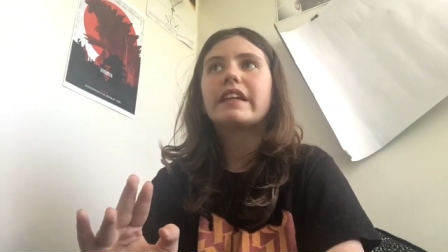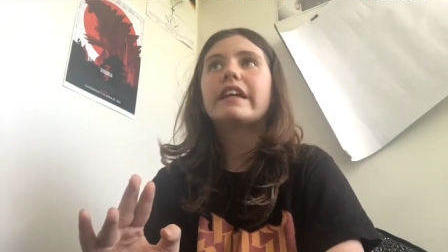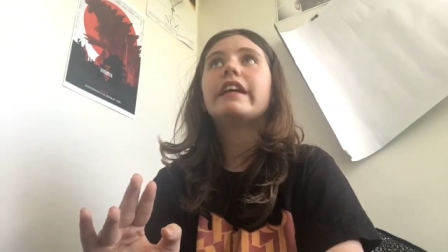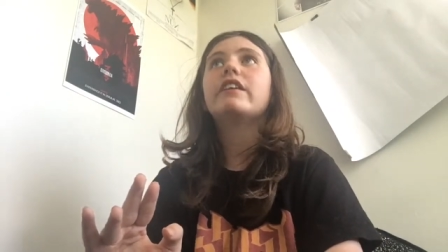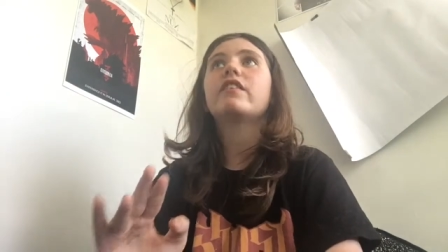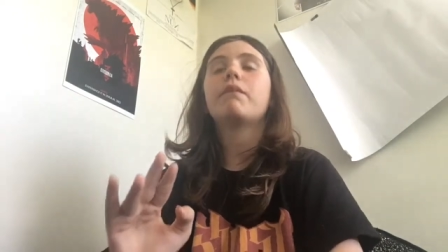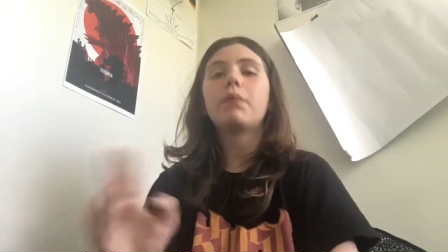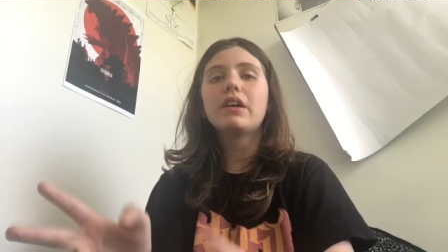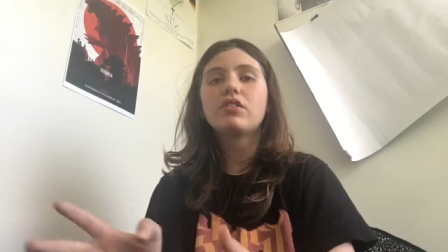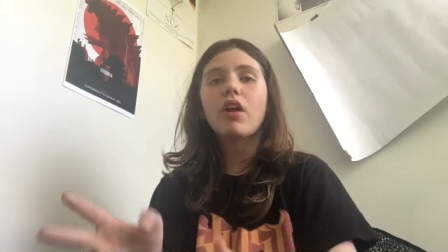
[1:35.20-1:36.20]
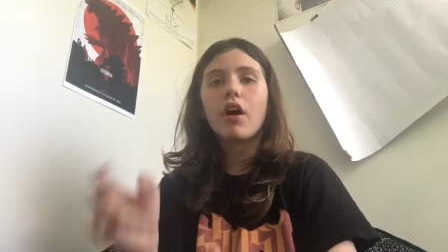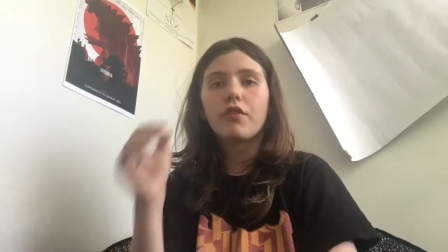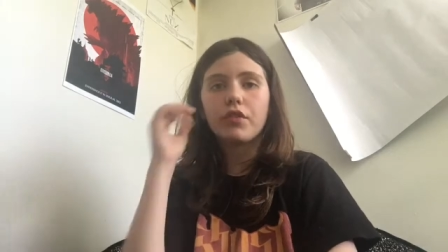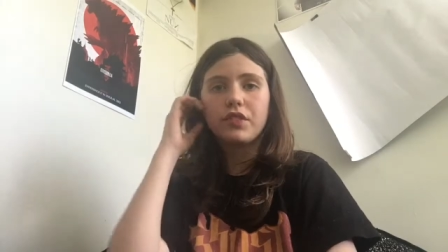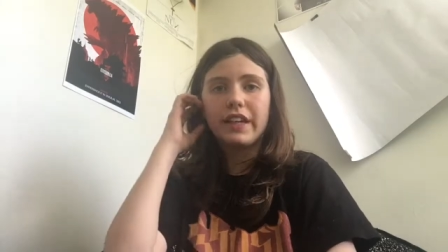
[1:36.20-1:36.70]
is based off
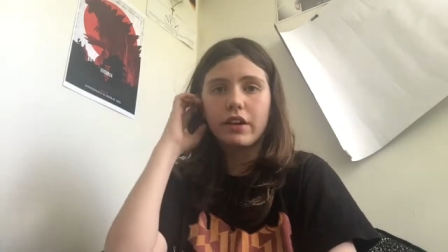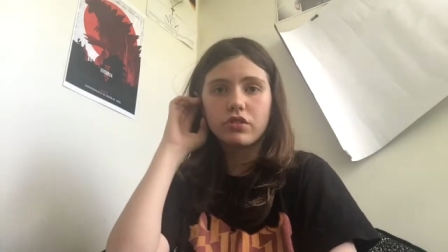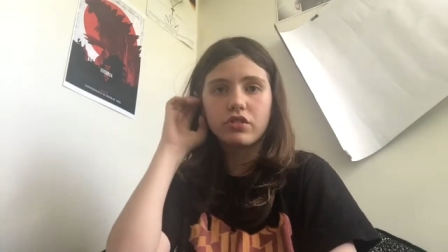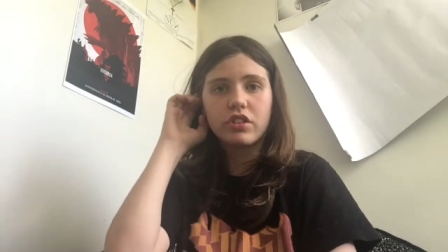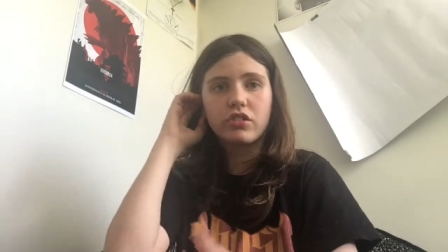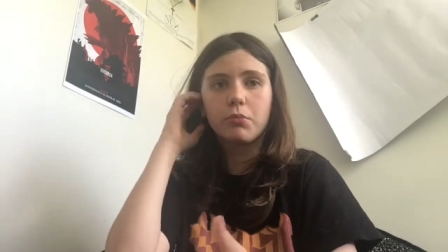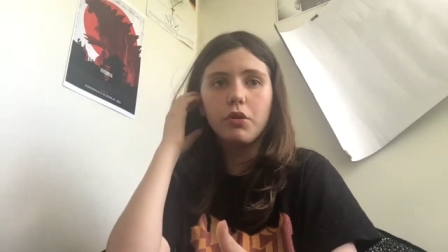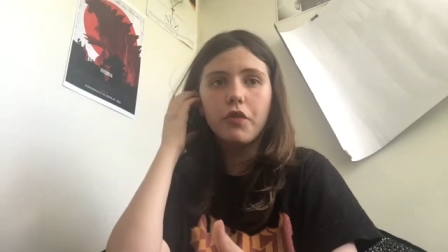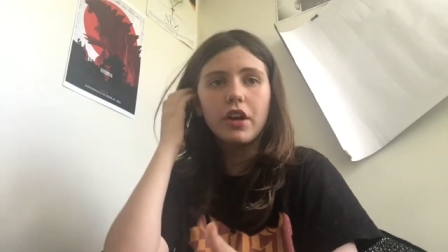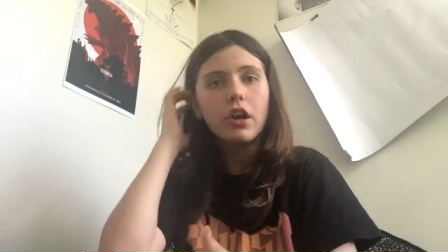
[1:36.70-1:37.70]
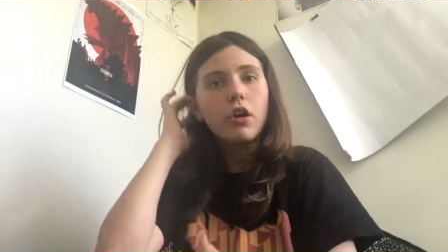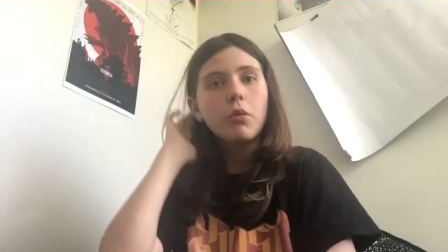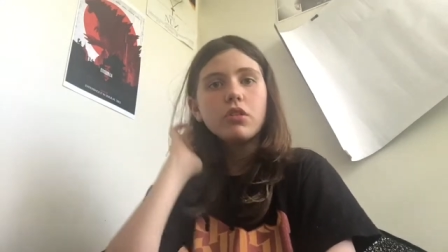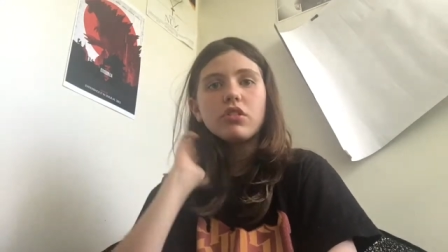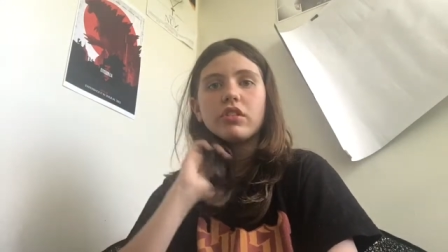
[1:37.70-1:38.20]
of the Exorcist movie,
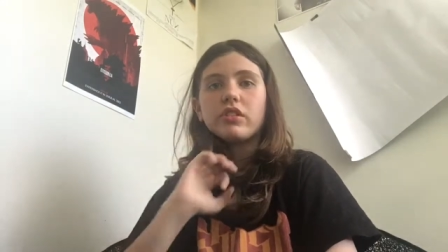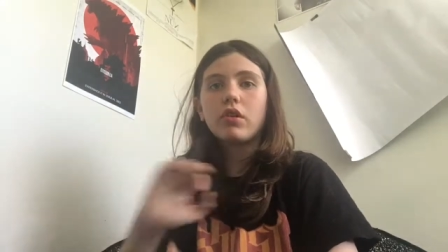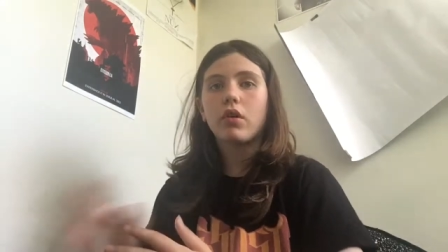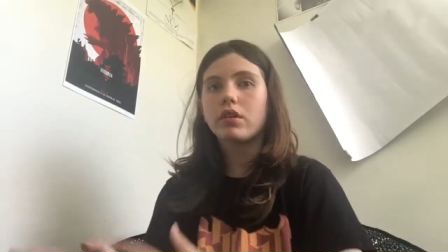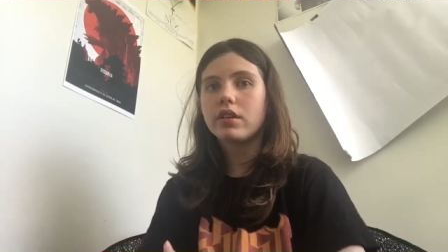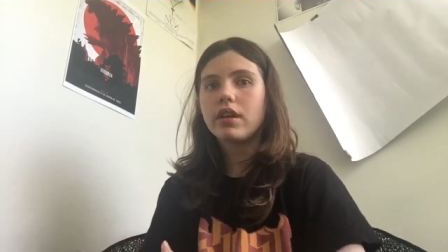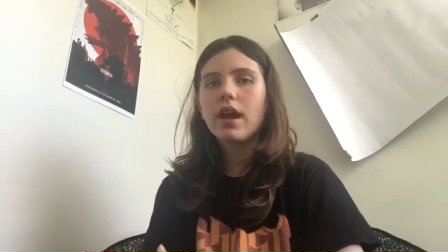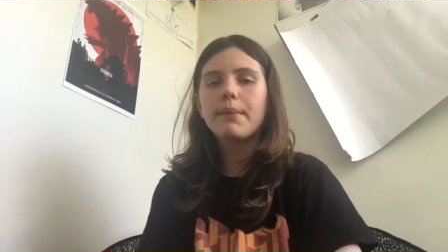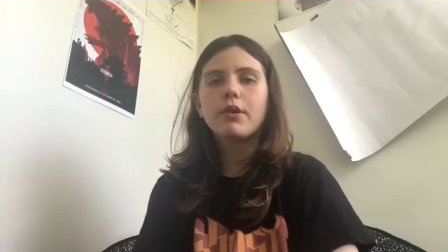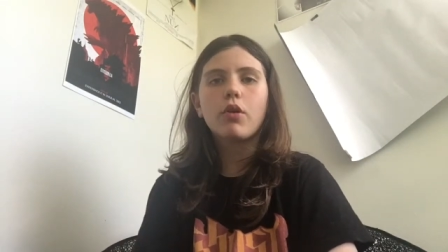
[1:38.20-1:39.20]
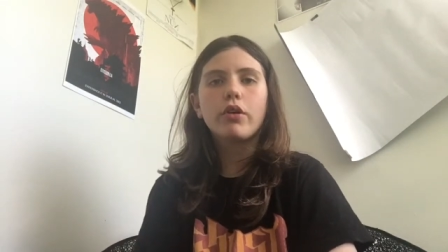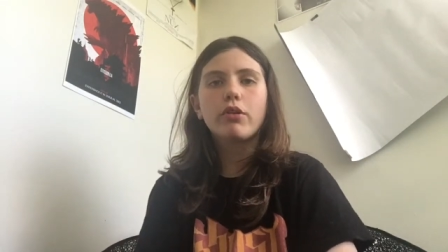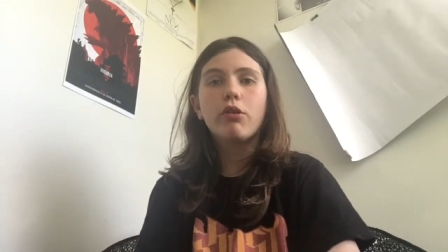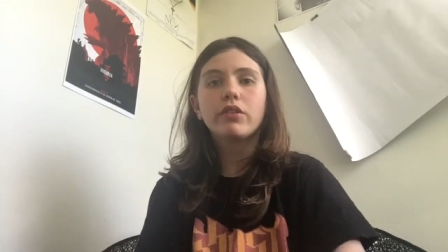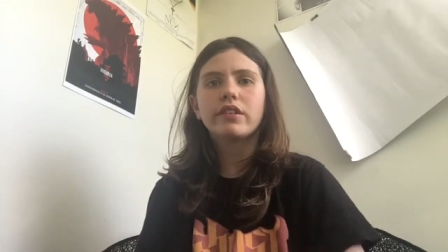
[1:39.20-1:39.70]
which is, according to the game, quote
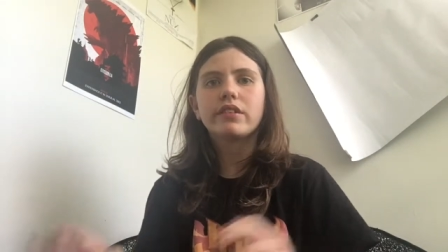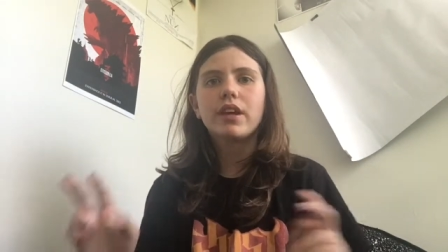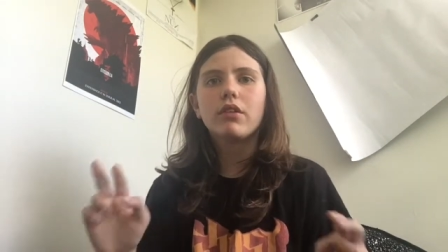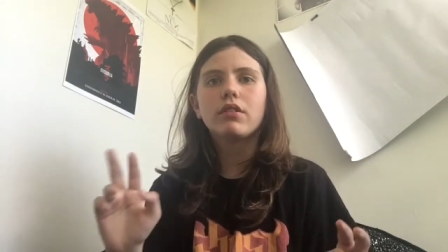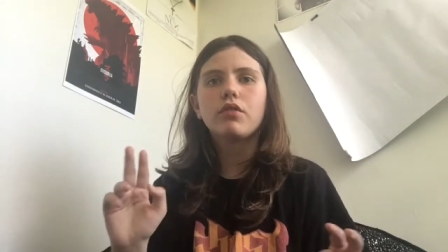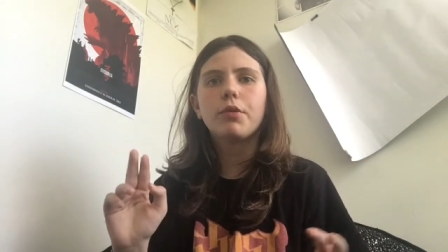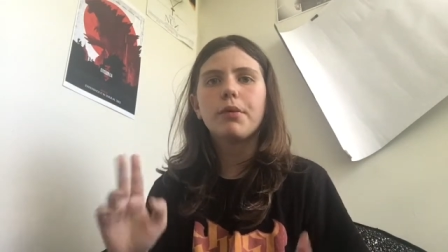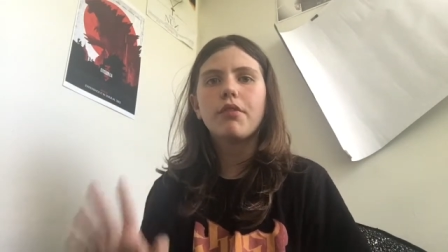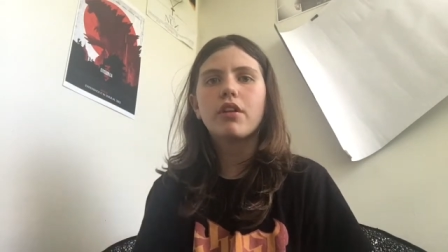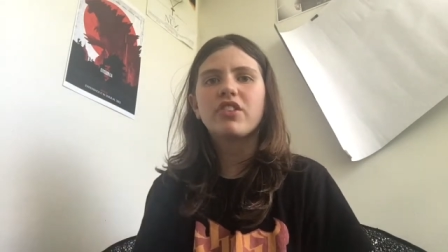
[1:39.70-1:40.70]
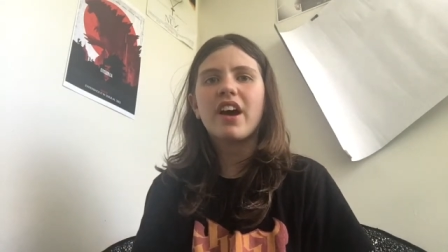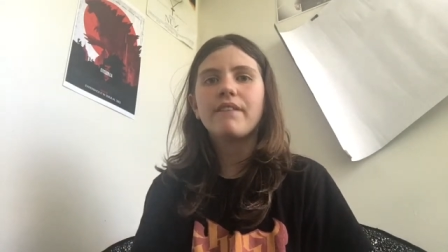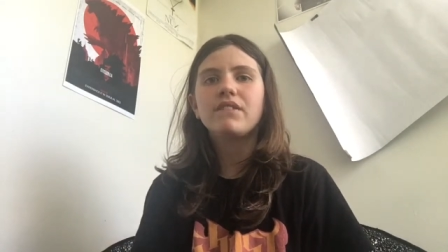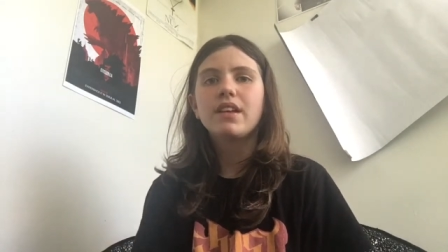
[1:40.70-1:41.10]
unquote, the scariest film of all time.